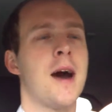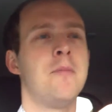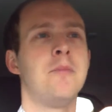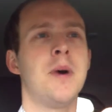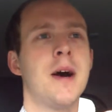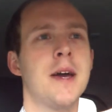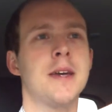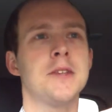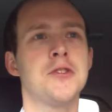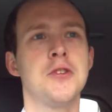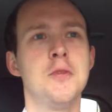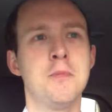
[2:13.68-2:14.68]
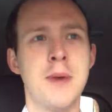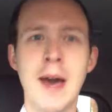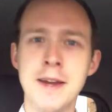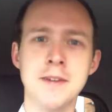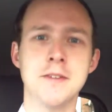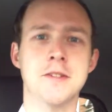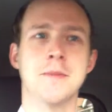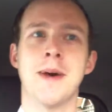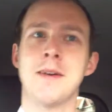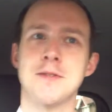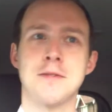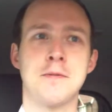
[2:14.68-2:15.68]
and buy stupendous
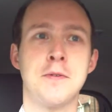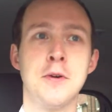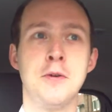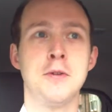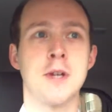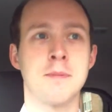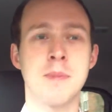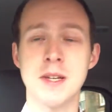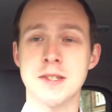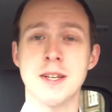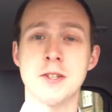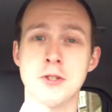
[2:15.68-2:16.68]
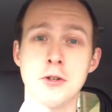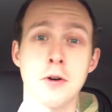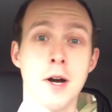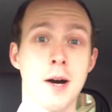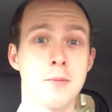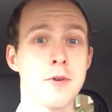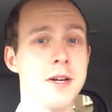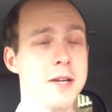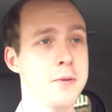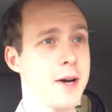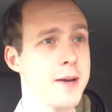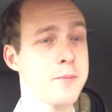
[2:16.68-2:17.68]
amounts of food and basically stock up really
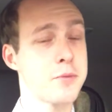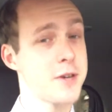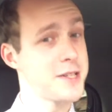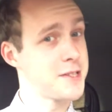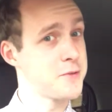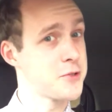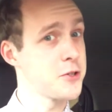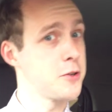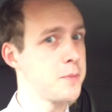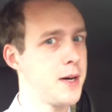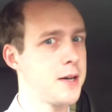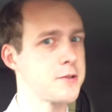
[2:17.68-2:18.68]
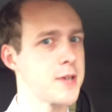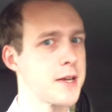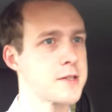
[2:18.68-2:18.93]
quite impressive stockpiles,